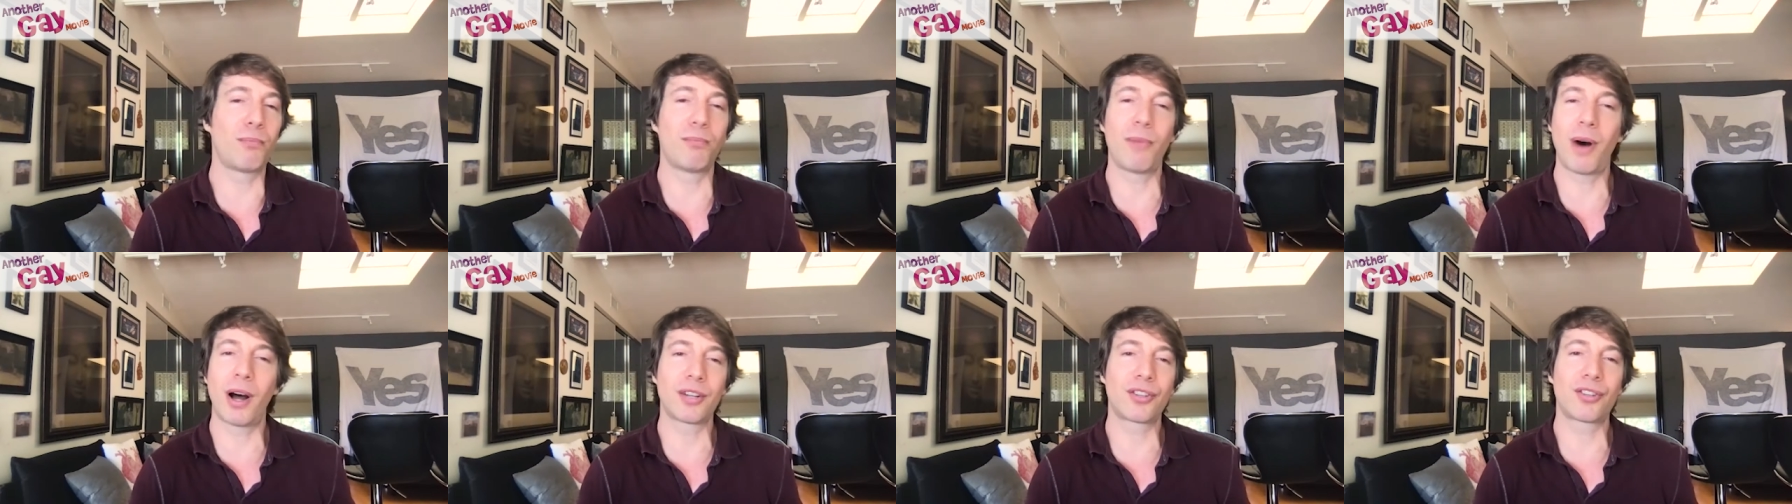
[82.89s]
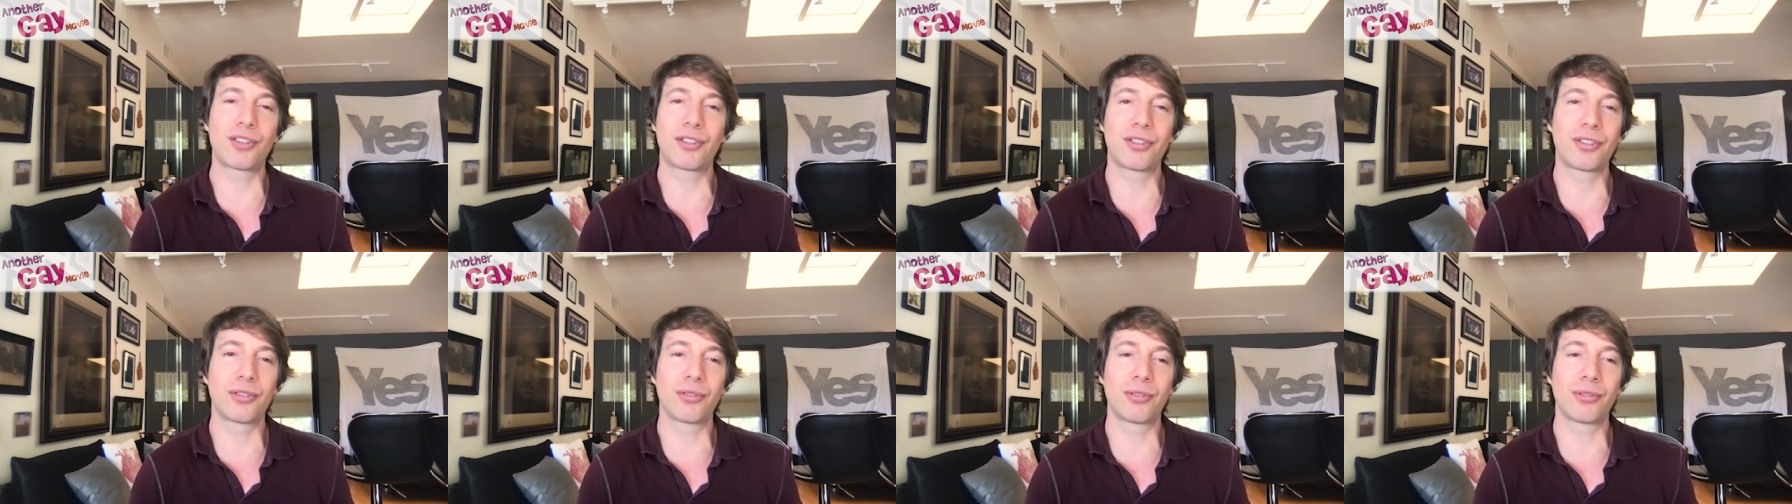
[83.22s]

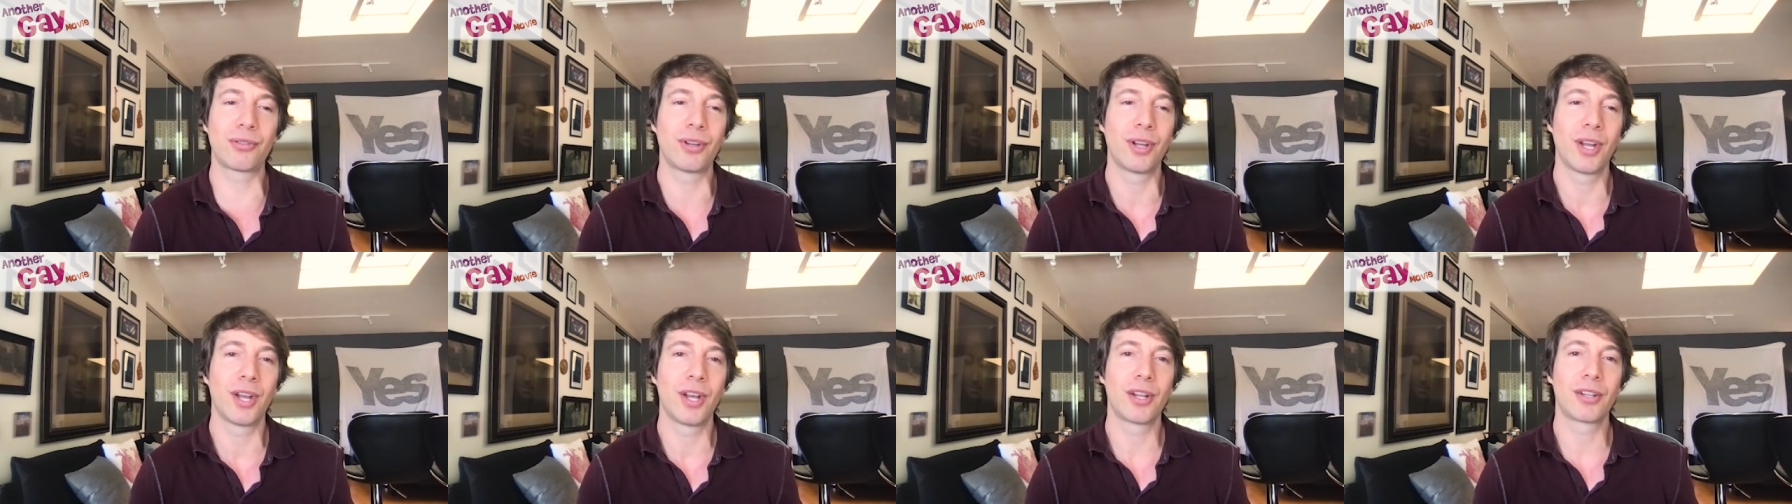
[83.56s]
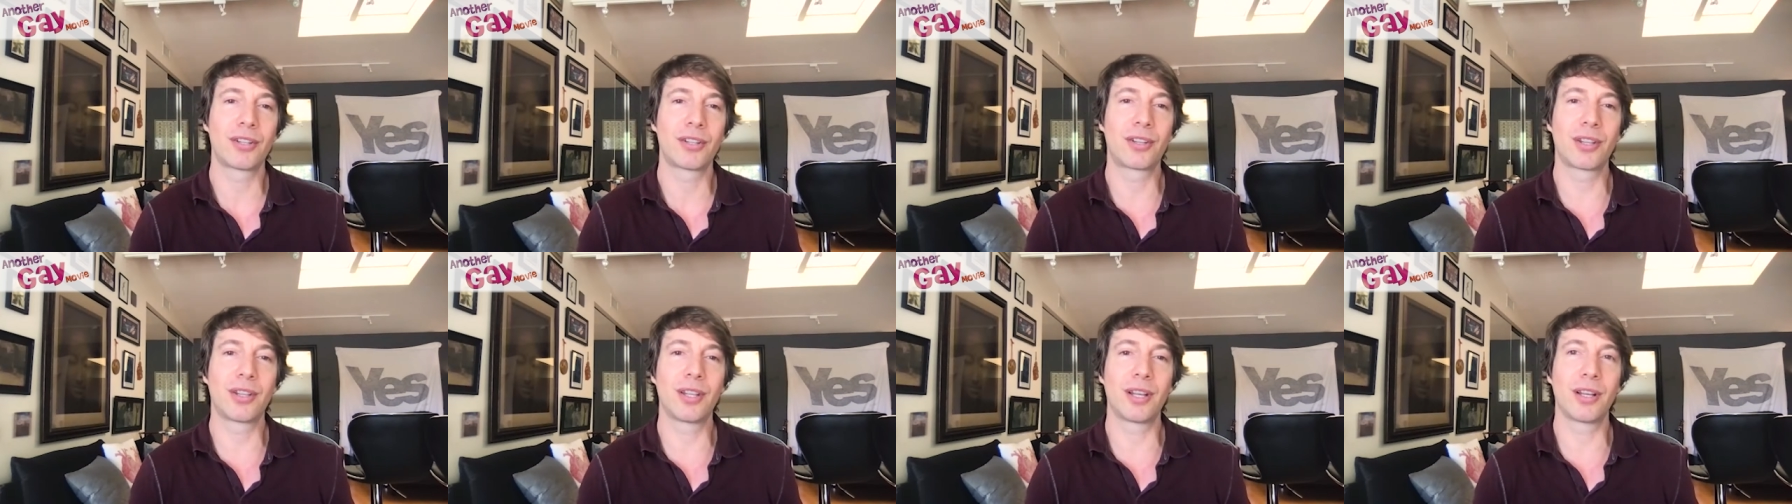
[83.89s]
much to
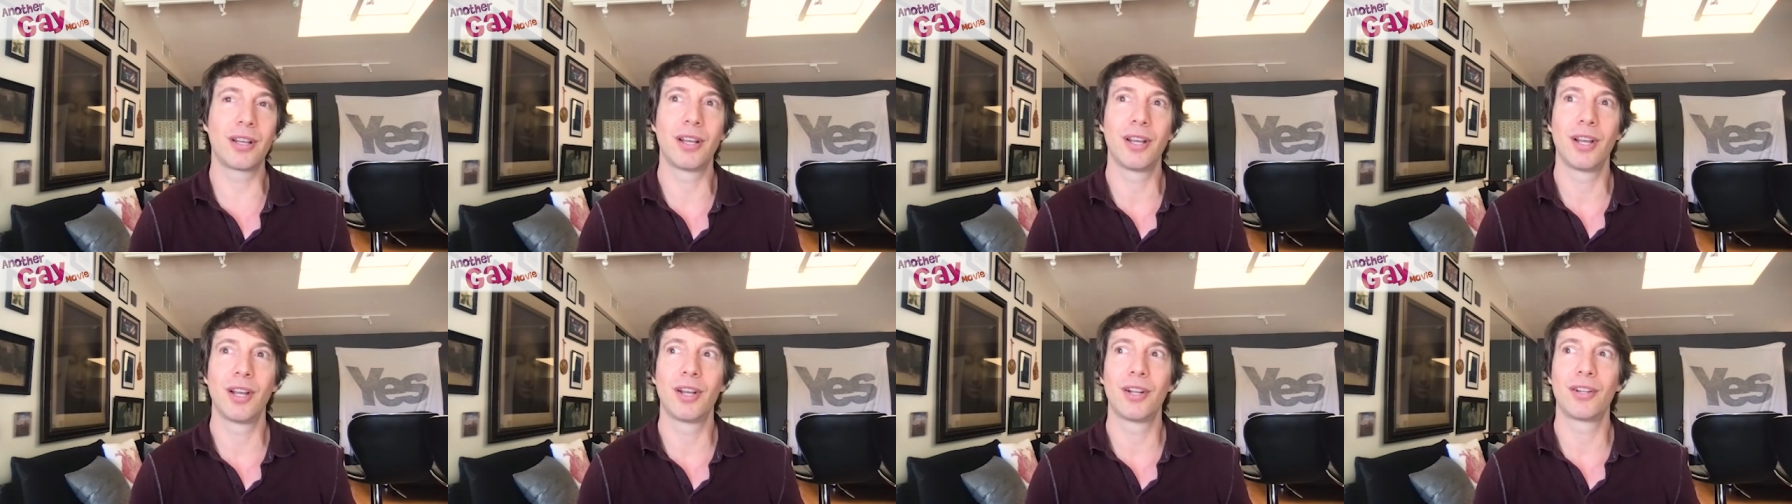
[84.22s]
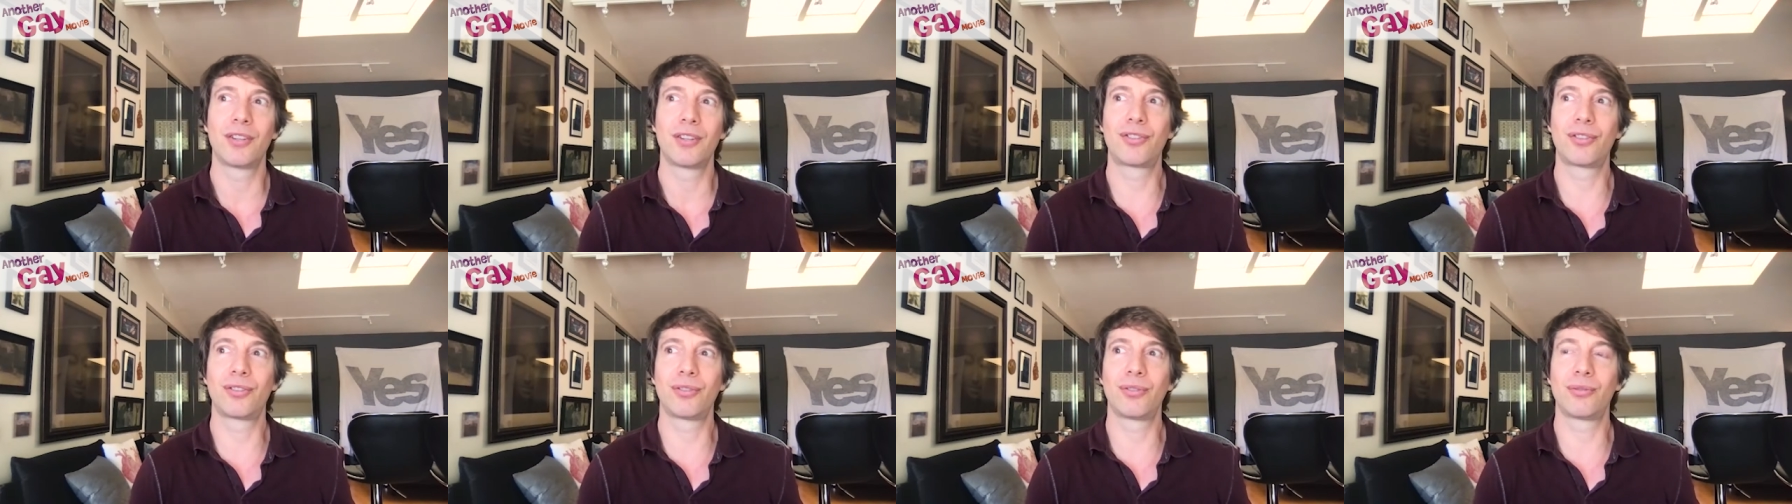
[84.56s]
to the
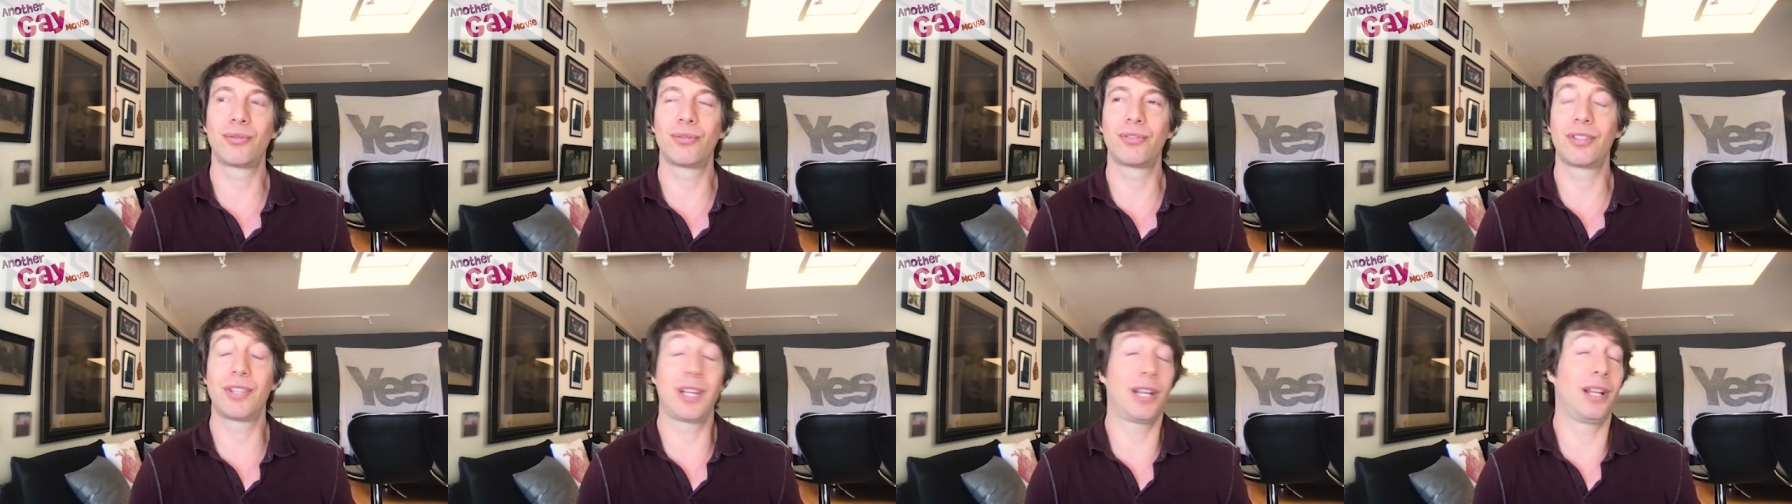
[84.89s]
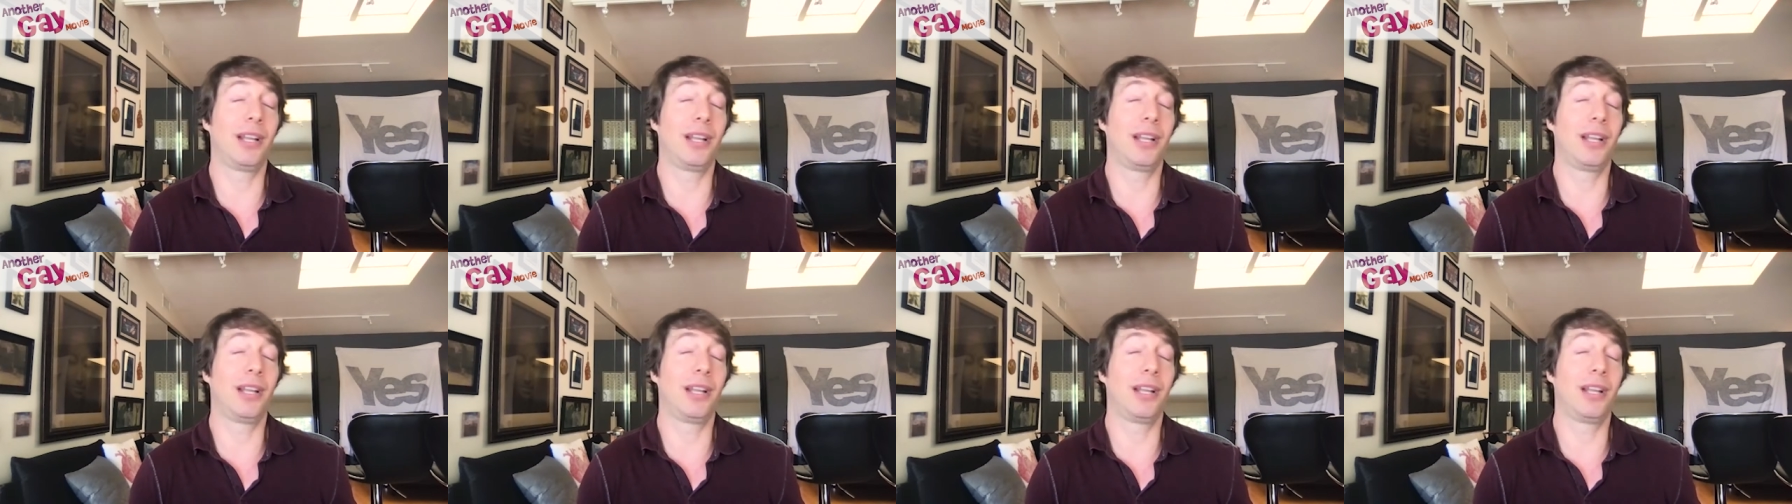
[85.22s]
to